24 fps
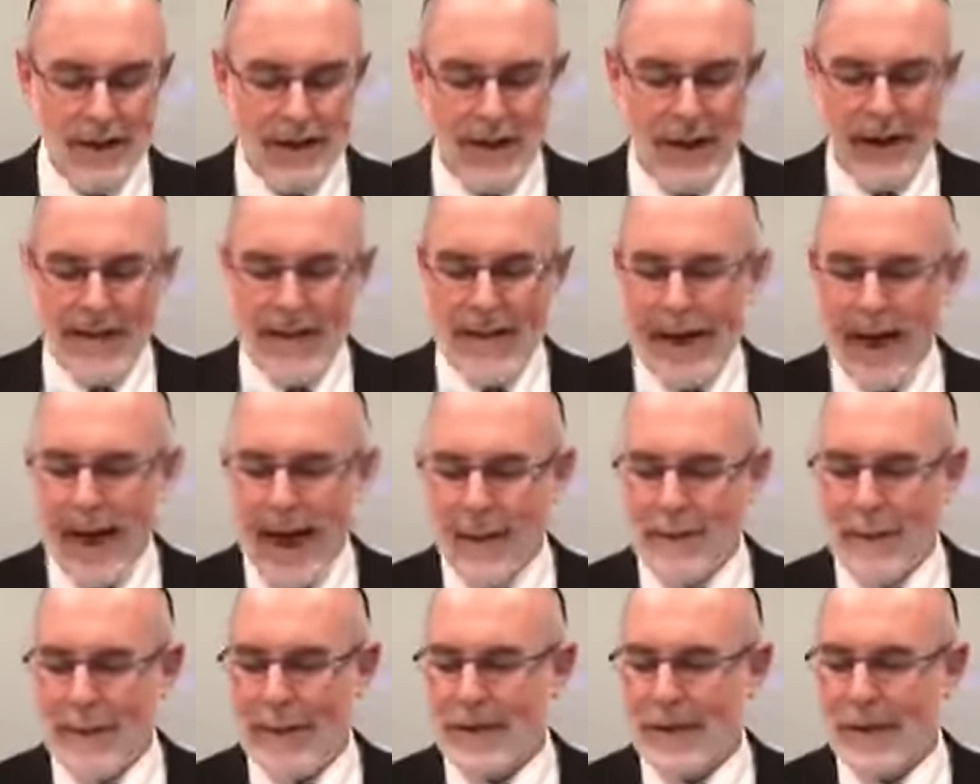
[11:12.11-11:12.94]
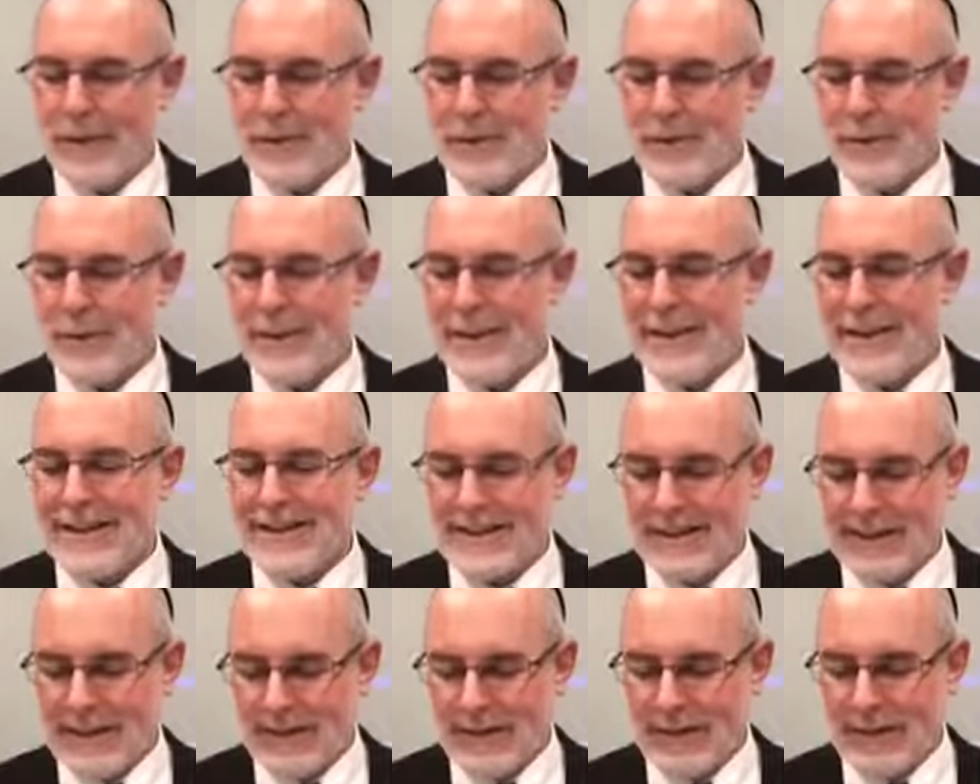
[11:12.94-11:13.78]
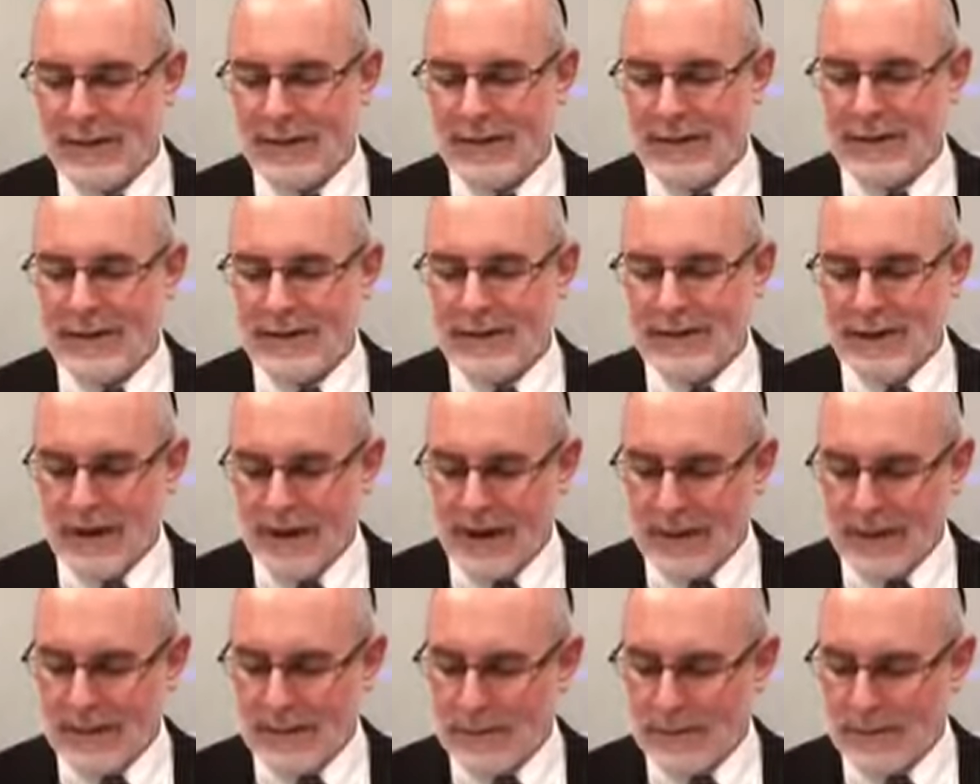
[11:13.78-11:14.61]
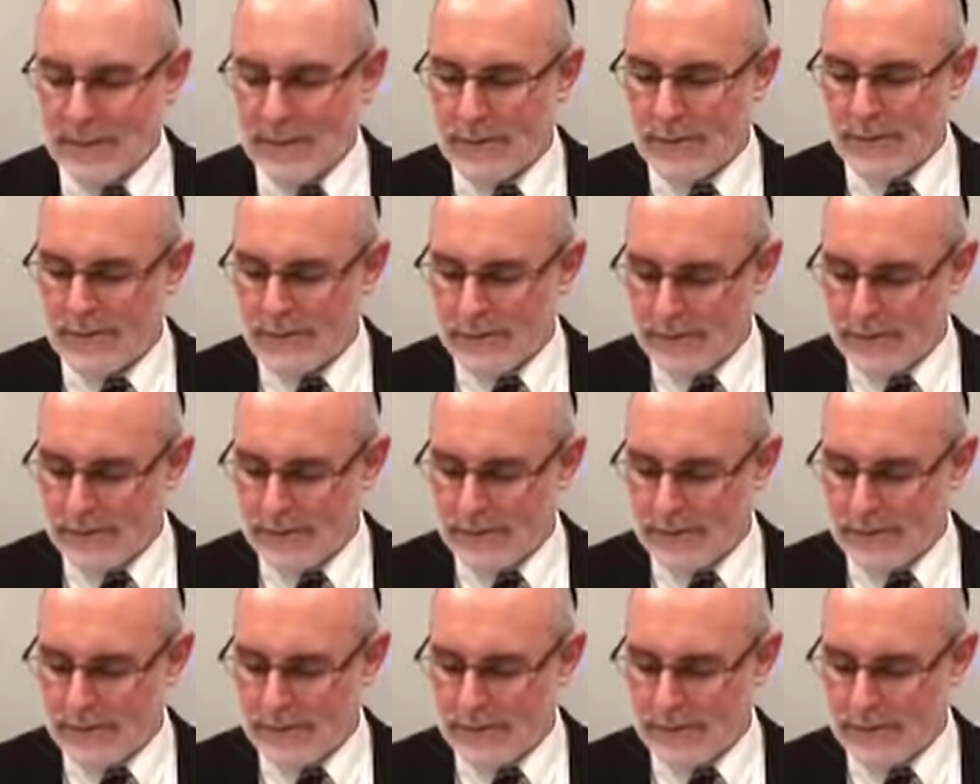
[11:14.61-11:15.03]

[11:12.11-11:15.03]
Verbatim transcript: and they happen at three different times.